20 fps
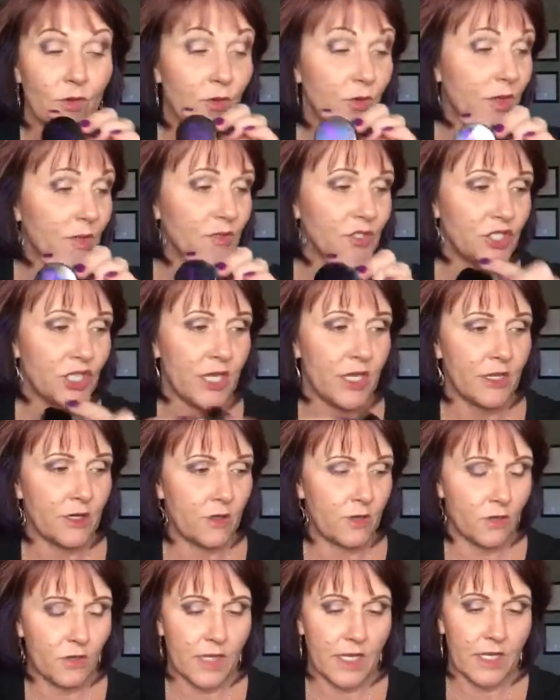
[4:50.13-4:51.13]
cream
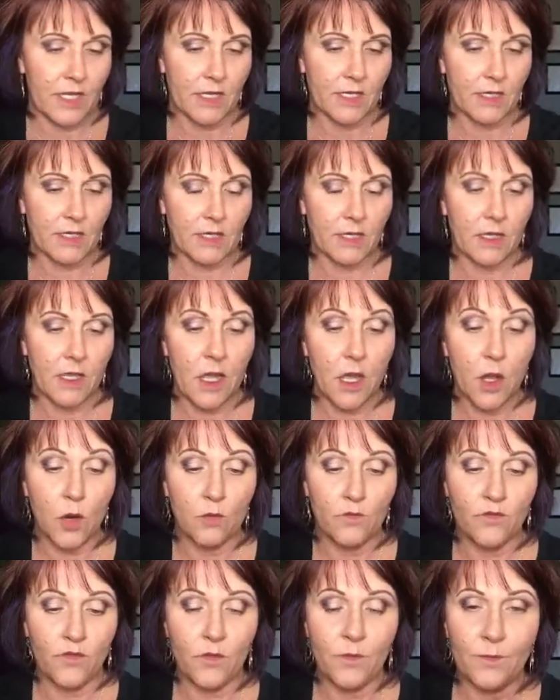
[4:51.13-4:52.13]
shadow in
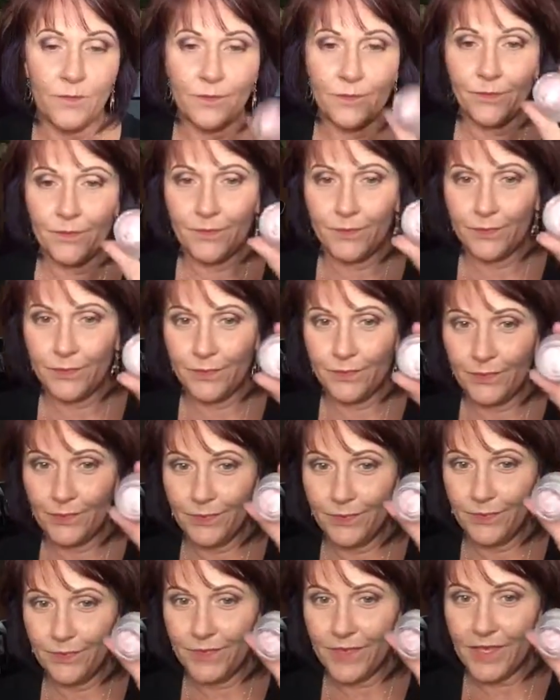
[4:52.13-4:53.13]
Hopeful
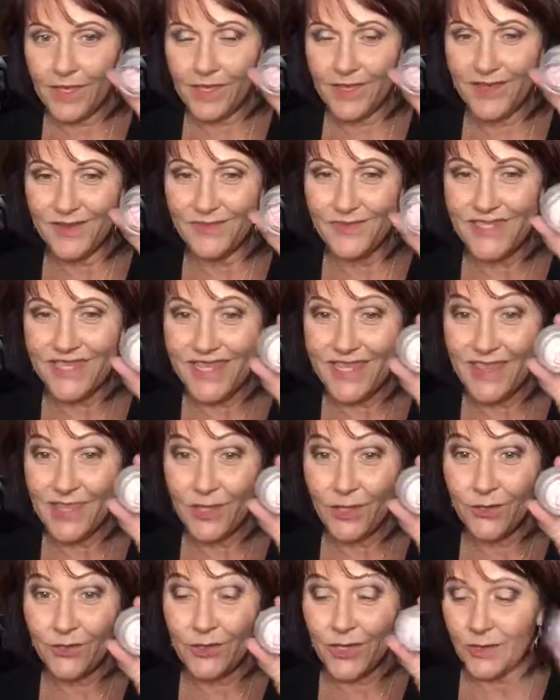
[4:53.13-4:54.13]
that comes in the
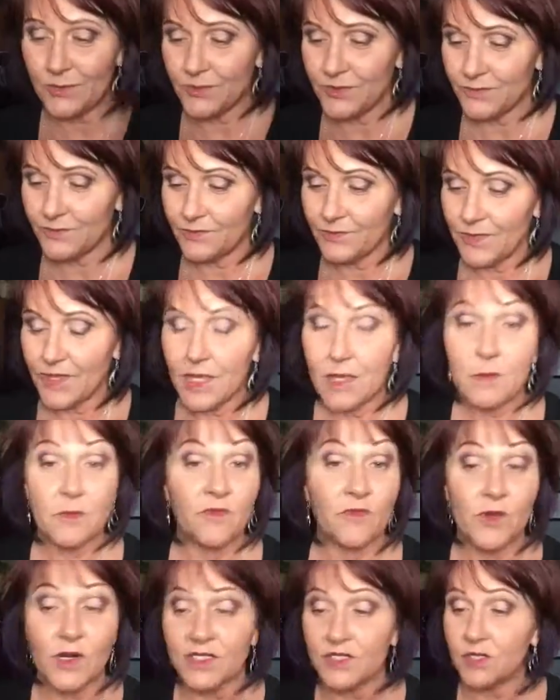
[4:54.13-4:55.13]
Kudos.
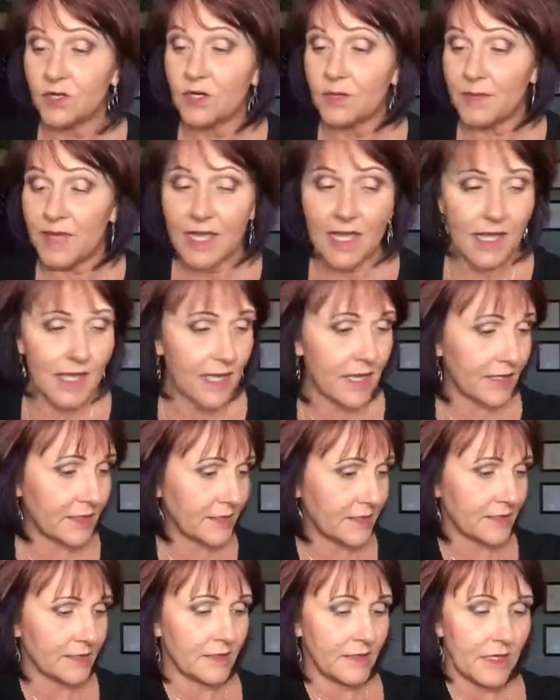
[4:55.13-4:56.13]
Before I start on my
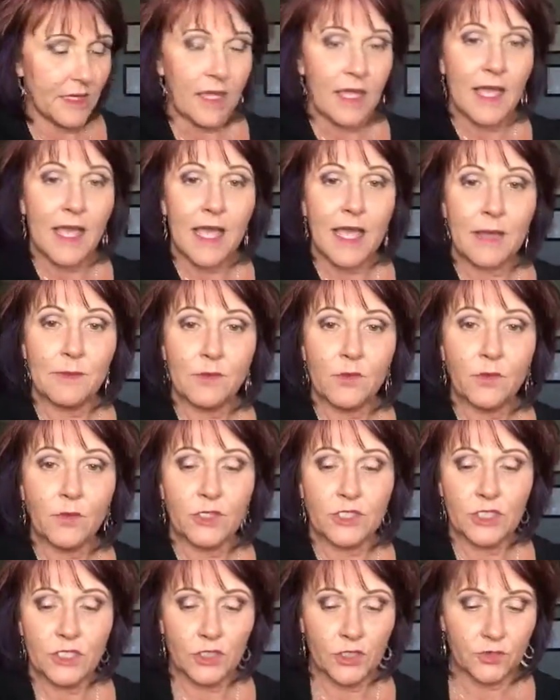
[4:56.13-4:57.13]
eyes, I'm
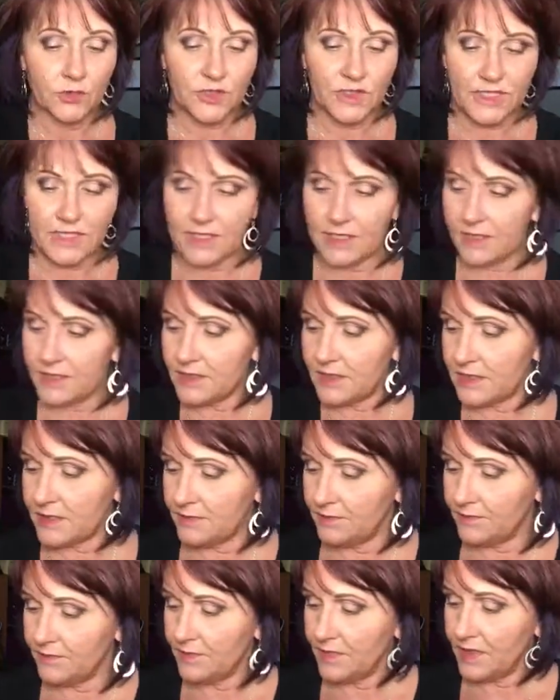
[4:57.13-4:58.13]
going to use
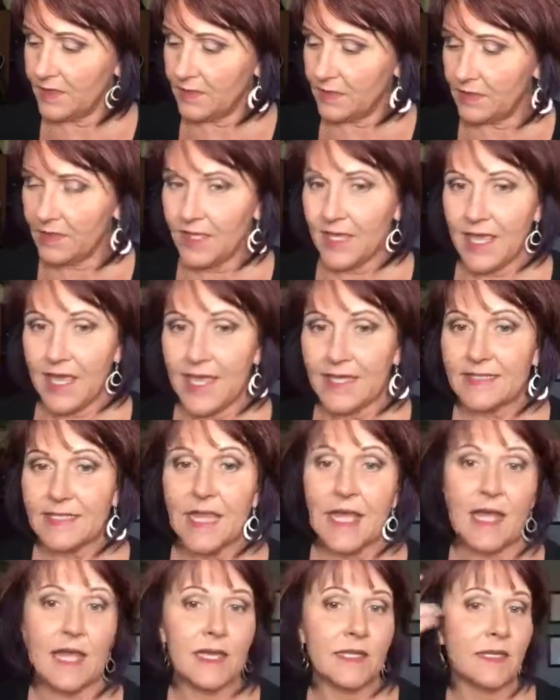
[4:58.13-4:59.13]
this as a
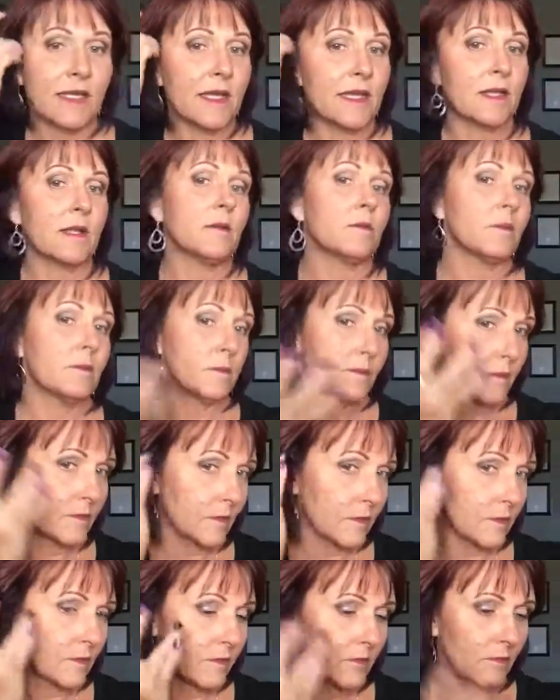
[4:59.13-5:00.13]
highlight on
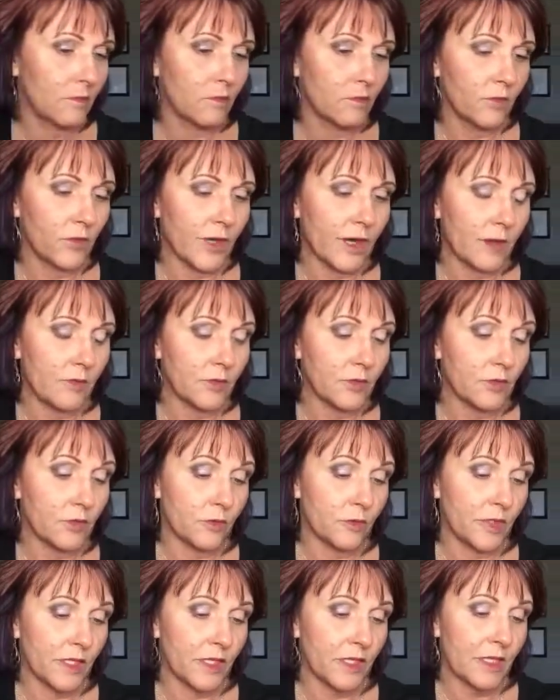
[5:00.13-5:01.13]
where I would
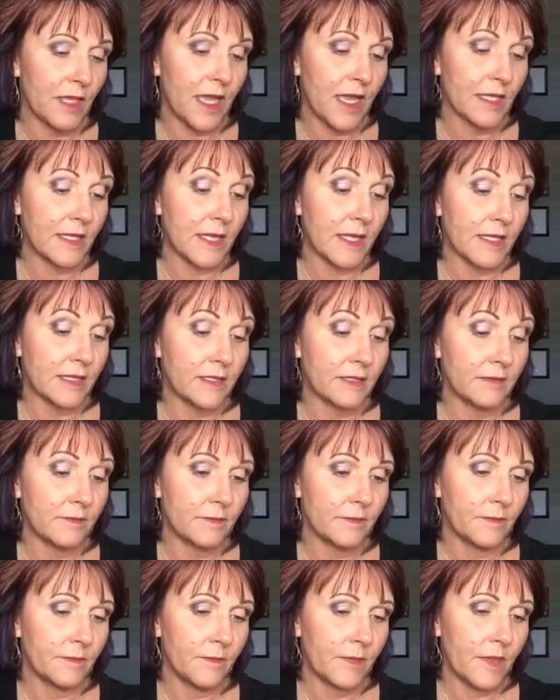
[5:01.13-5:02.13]
normally highlight.
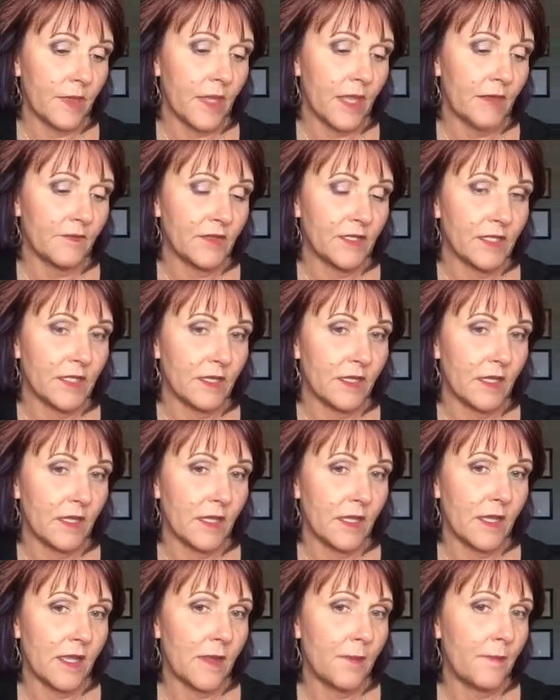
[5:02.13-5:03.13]
Haven't done
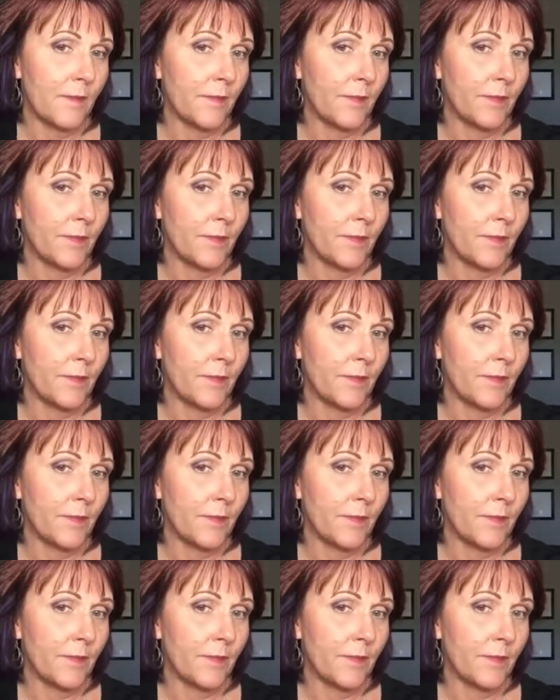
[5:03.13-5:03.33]
that yet.